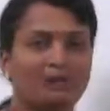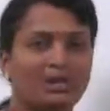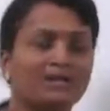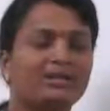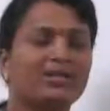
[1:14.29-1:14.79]
to
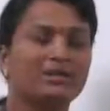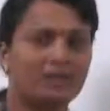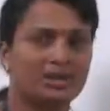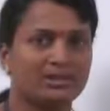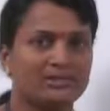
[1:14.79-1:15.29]
find a
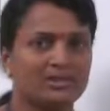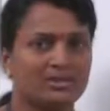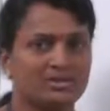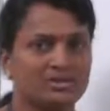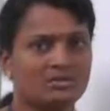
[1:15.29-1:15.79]
new data
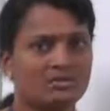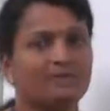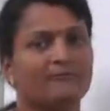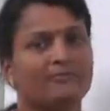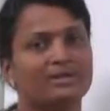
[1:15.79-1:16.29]
structure
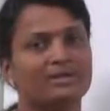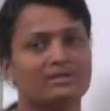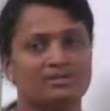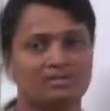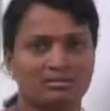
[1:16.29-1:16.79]

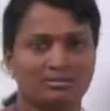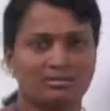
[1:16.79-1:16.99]
which